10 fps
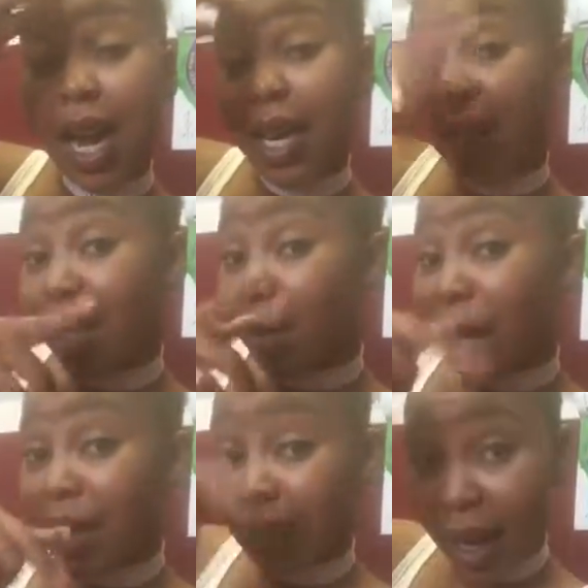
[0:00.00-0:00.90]
next
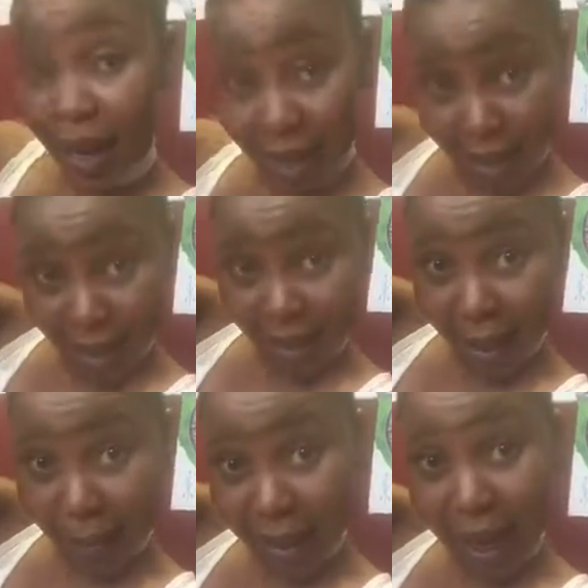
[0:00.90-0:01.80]
Wednesday.
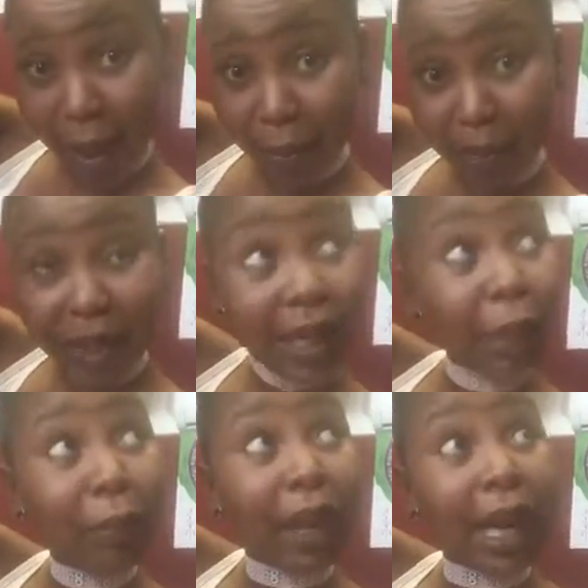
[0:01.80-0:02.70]
Same time,
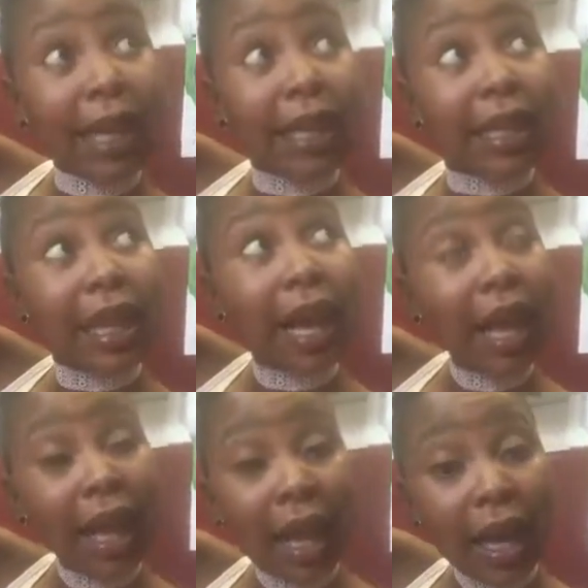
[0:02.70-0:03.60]
same place.
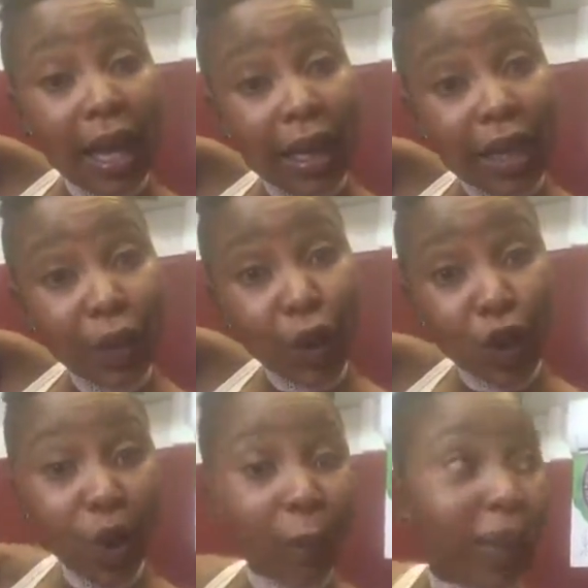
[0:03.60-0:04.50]

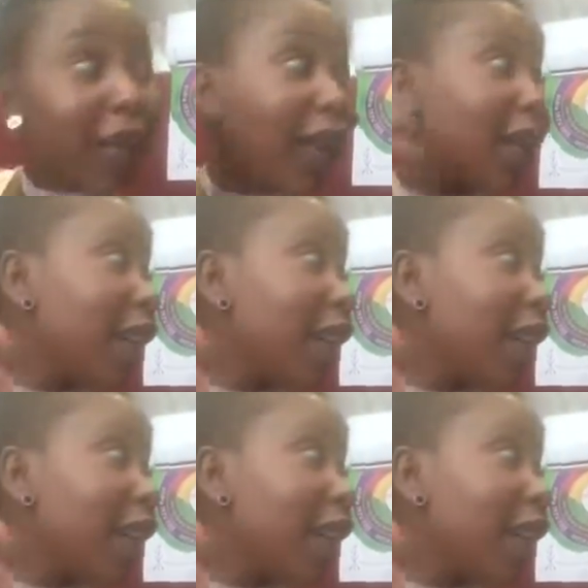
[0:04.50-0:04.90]
Different topic.